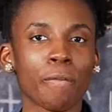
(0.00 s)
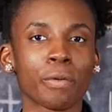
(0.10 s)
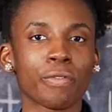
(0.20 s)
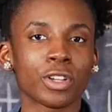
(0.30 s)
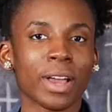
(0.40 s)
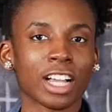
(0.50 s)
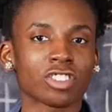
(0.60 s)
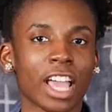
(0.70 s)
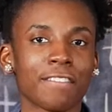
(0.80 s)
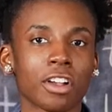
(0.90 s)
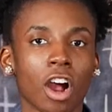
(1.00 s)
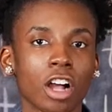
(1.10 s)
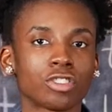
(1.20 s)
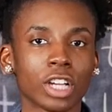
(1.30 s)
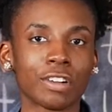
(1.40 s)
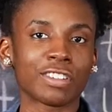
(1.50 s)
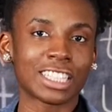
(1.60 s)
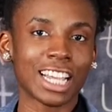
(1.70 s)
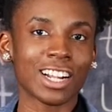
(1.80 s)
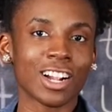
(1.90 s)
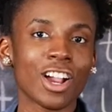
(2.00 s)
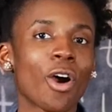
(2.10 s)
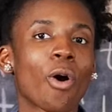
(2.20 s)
before you actually have your entree for dinner.